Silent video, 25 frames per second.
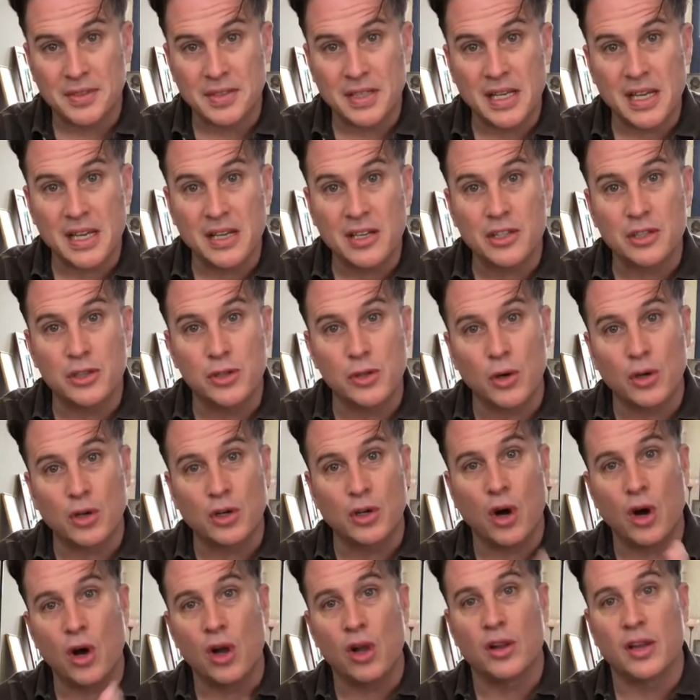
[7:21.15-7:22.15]
okay? Because your
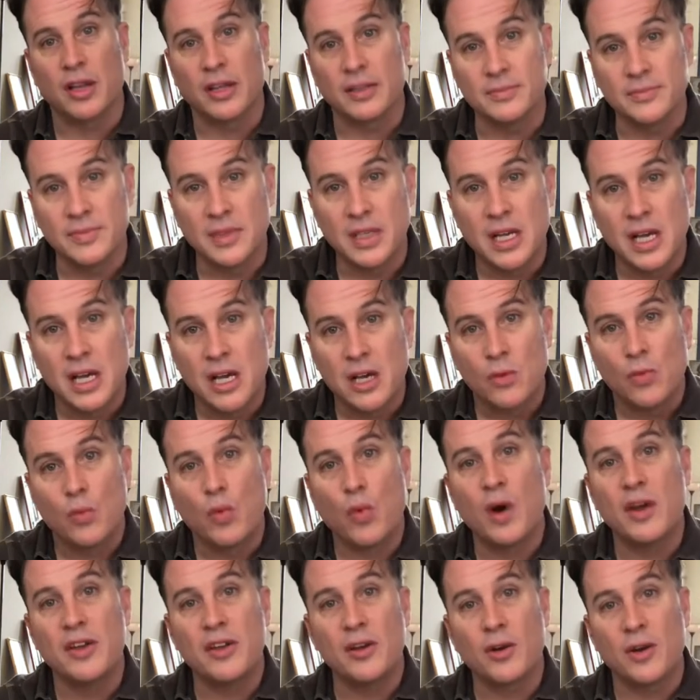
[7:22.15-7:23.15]
calling,
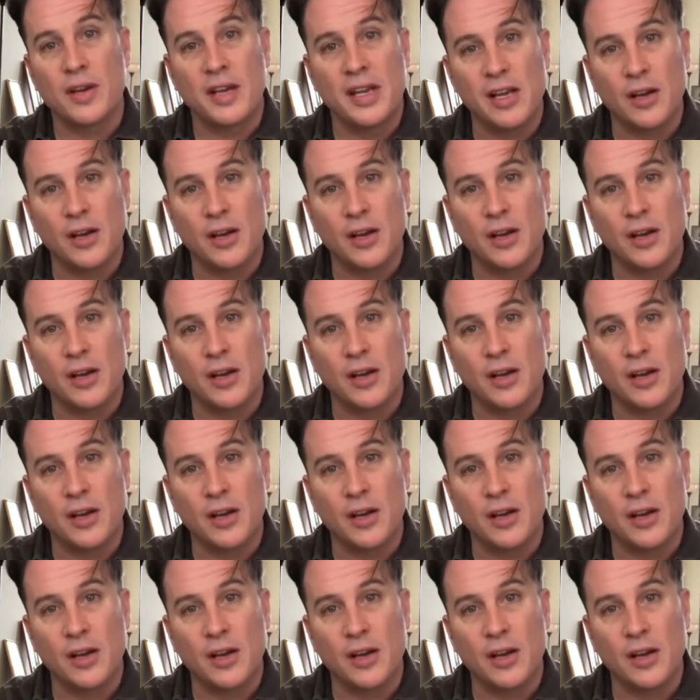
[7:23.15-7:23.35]
what you're